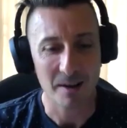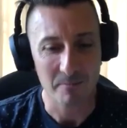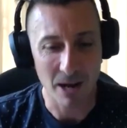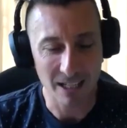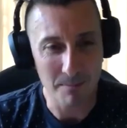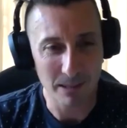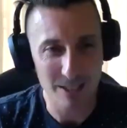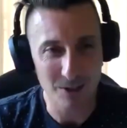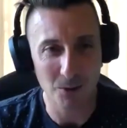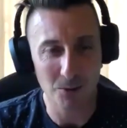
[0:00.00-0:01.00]
my company's
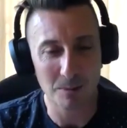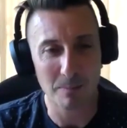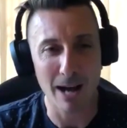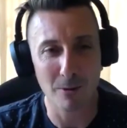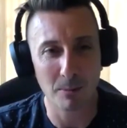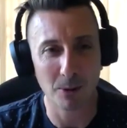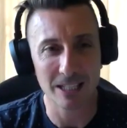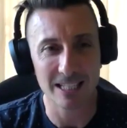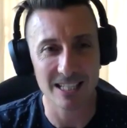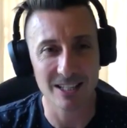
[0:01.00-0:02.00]
called
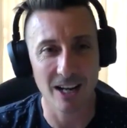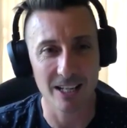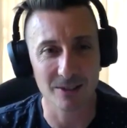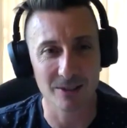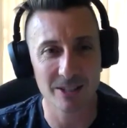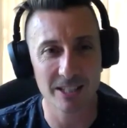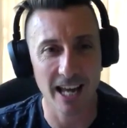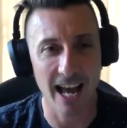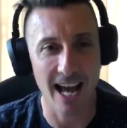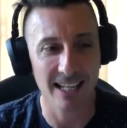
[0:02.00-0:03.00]
PowerPoint Designers,
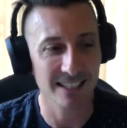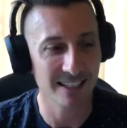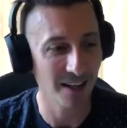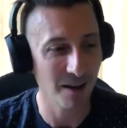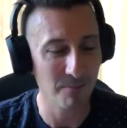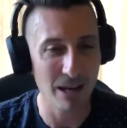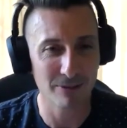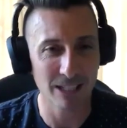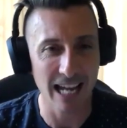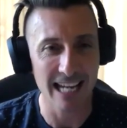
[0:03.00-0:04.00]
and a bit of
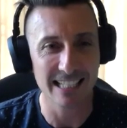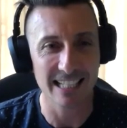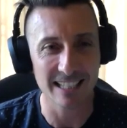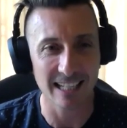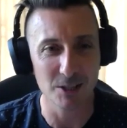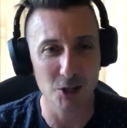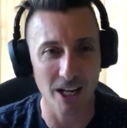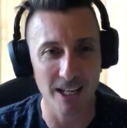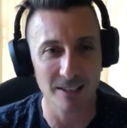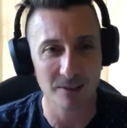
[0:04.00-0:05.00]
an 80s
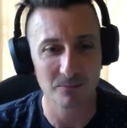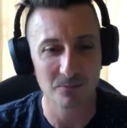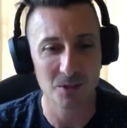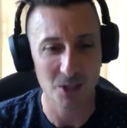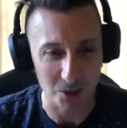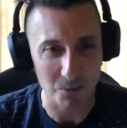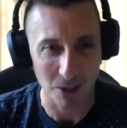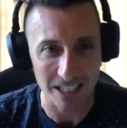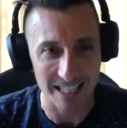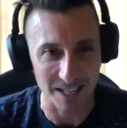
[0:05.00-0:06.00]
cliche, does what
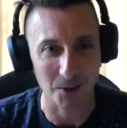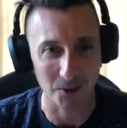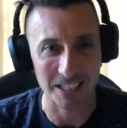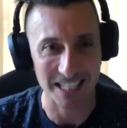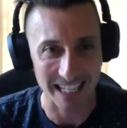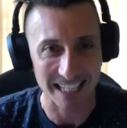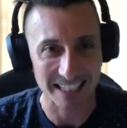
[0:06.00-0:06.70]
it says on the tin.